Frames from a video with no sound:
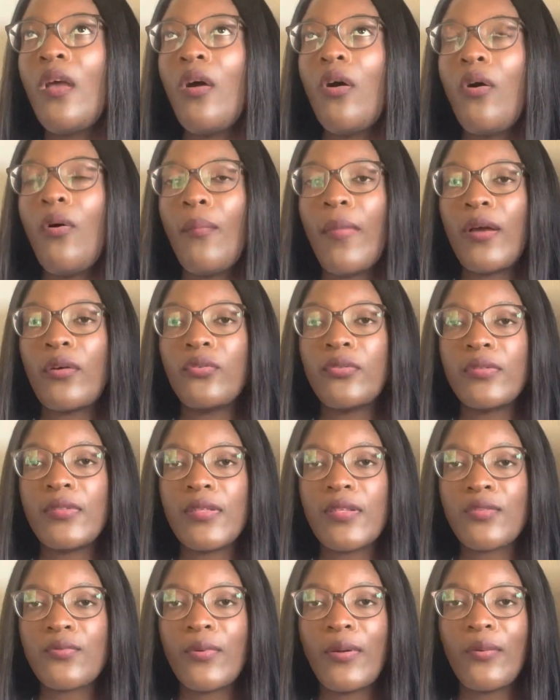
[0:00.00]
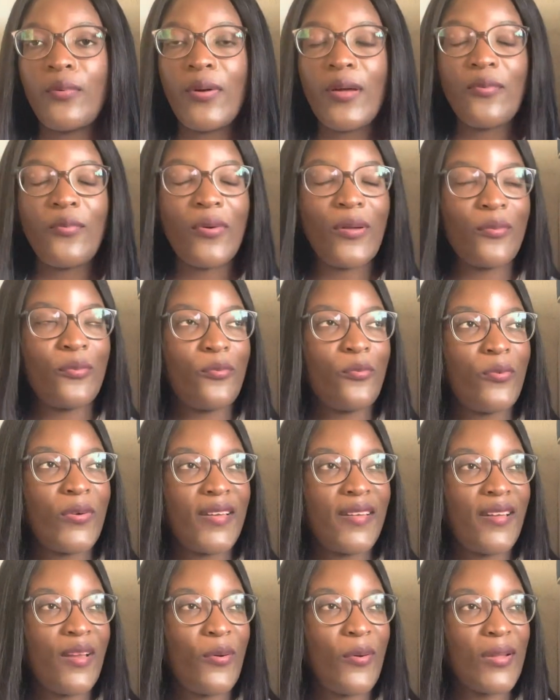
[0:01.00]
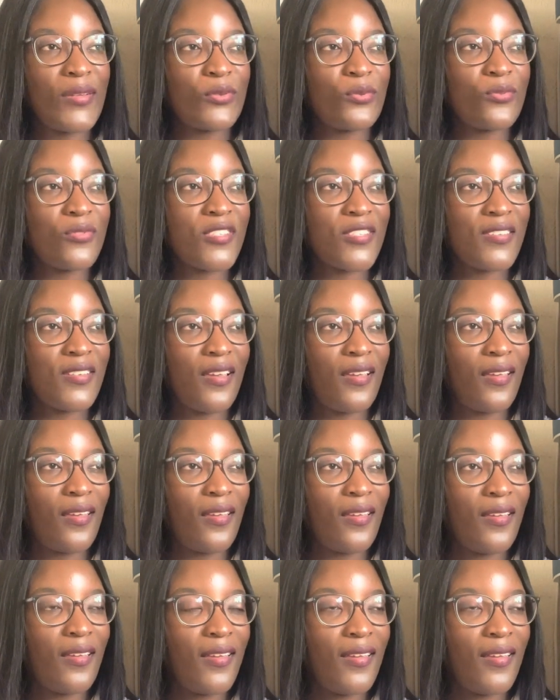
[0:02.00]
oh my goodness, what did I want to say?